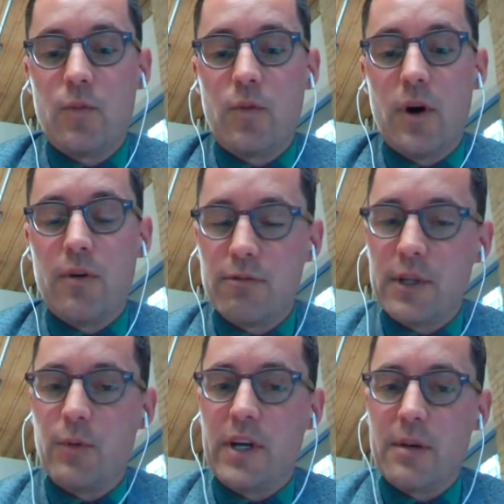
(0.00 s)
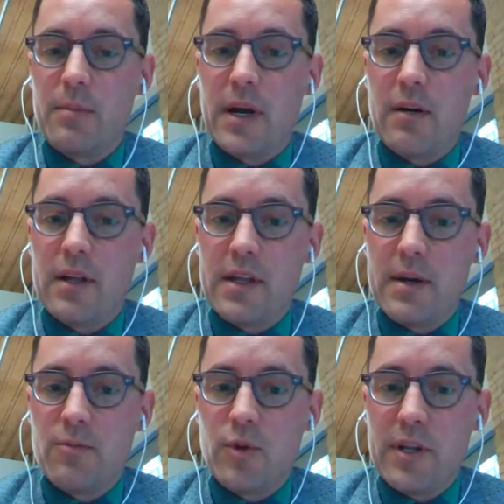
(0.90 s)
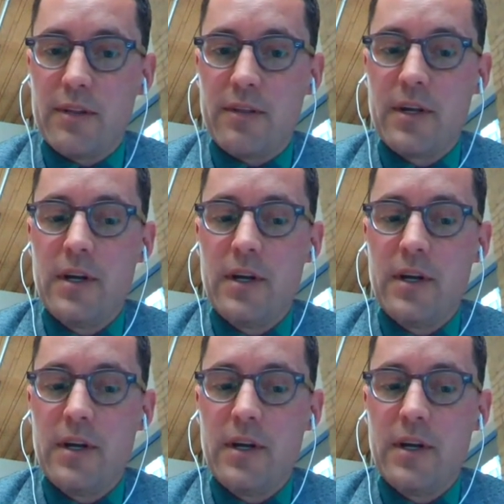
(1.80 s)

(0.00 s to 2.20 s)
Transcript: hopefully we can marry them with